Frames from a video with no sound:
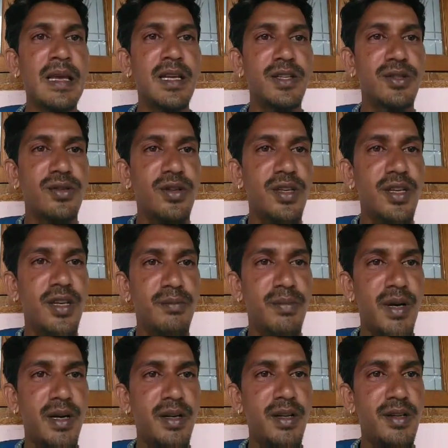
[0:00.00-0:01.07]
So here
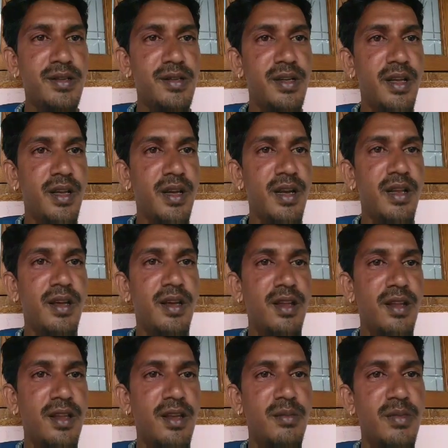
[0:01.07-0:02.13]
partitioning
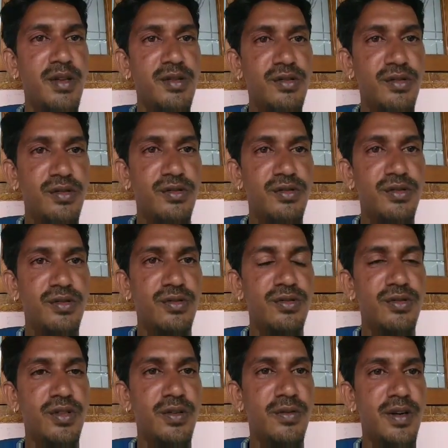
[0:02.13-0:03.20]
algorithm is used to
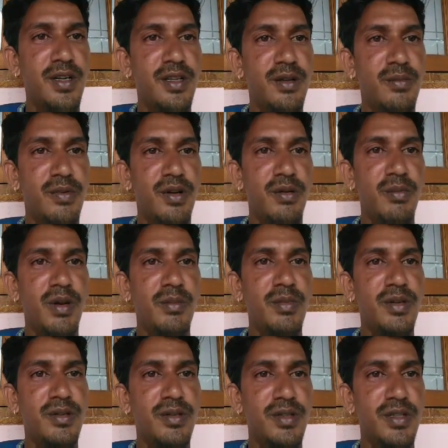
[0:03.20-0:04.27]
divide the problem
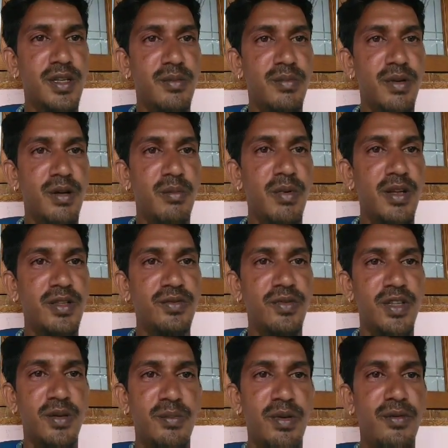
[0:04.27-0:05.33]
into subproblems with
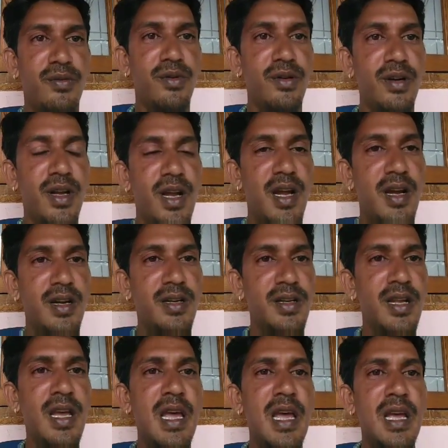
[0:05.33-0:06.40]
pivot, and
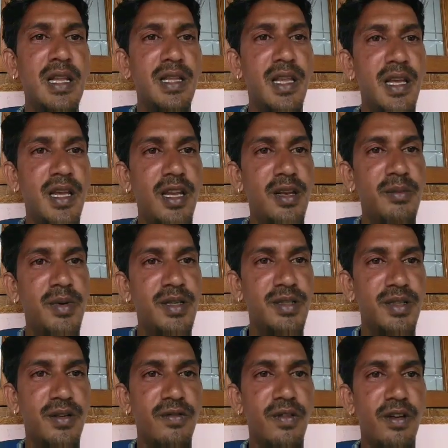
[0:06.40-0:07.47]
the elements
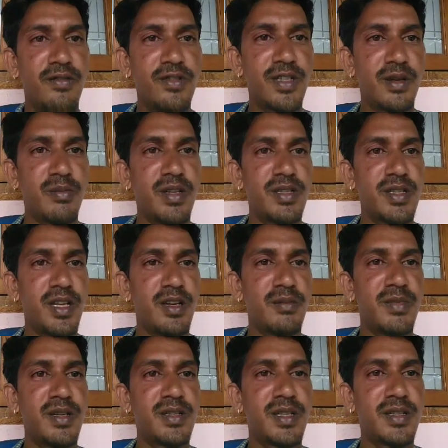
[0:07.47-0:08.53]
of left sublist
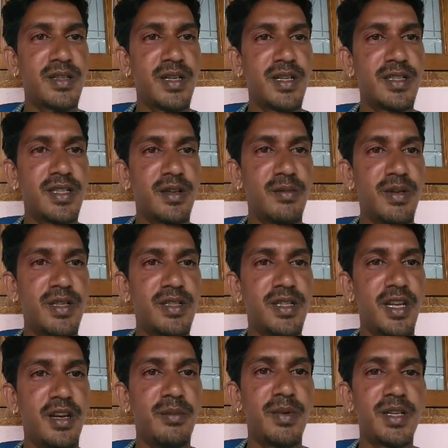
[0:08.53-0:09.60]
elements and right sublist
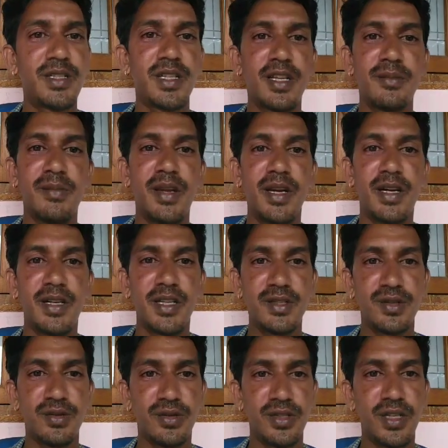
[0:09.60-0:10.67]
elements are make it in
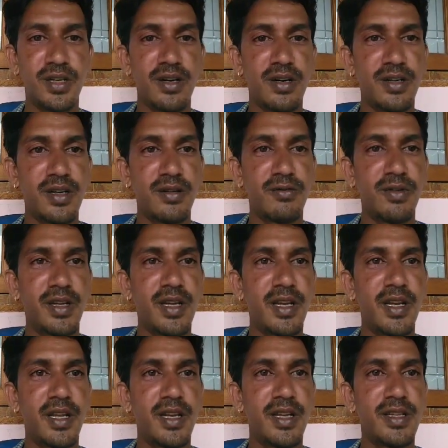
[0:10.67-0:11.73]
sorted order. We can
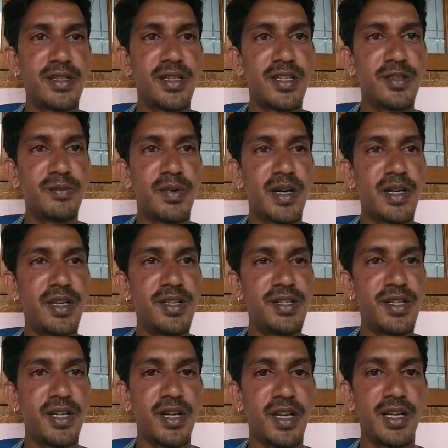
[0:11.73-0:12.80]
arrange this
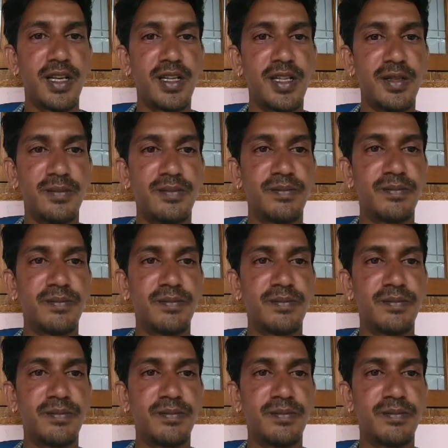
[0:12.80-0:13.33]
partitioning algorithm.